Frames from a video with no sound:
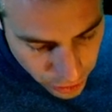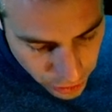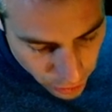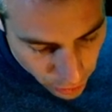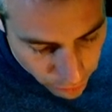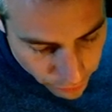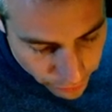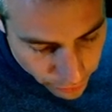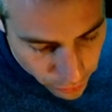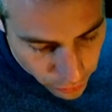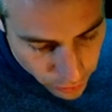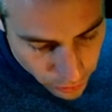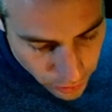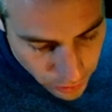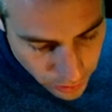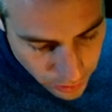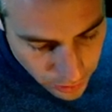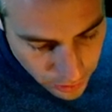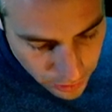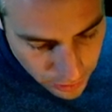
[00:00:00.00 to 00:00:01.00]
solver
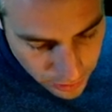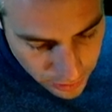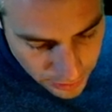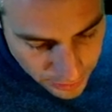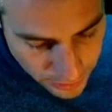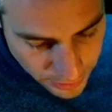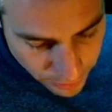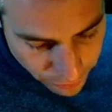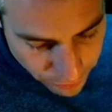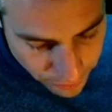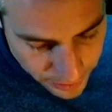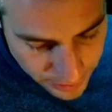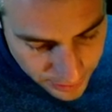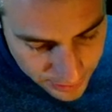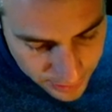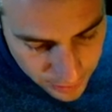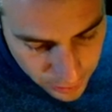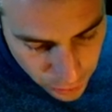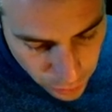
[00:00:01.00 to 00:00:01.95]
interface.